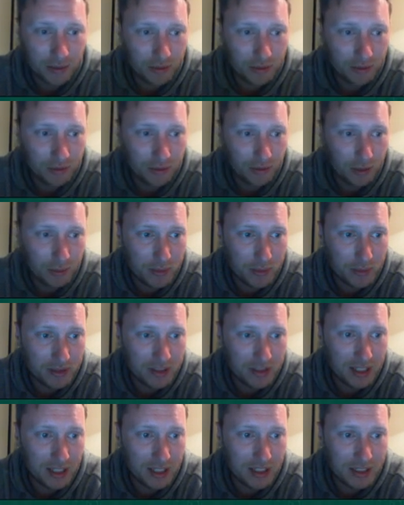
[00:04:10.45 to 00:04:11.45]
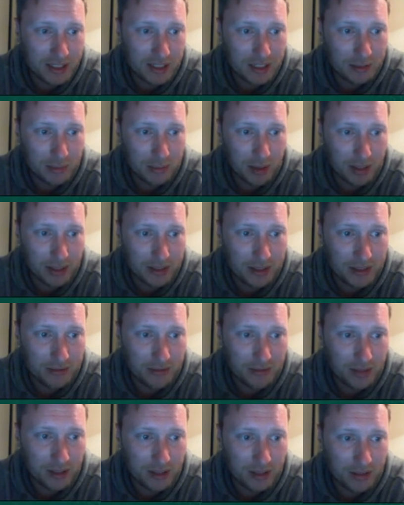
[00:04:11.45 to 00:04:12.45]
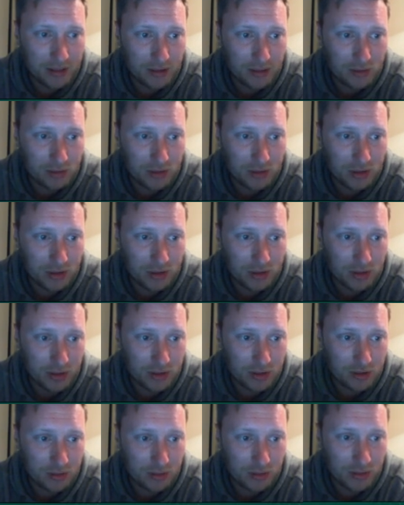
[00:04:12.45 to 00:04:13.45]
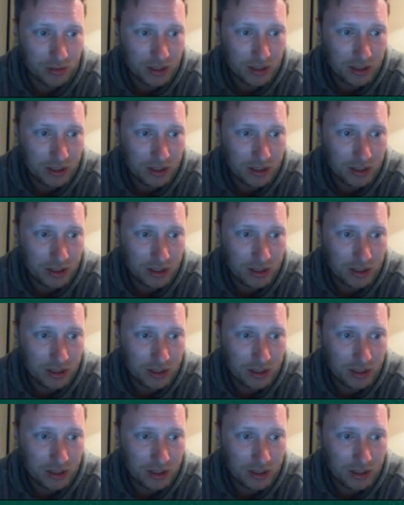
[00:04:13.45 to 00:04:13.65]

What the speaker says: from selling these players if they do decide to.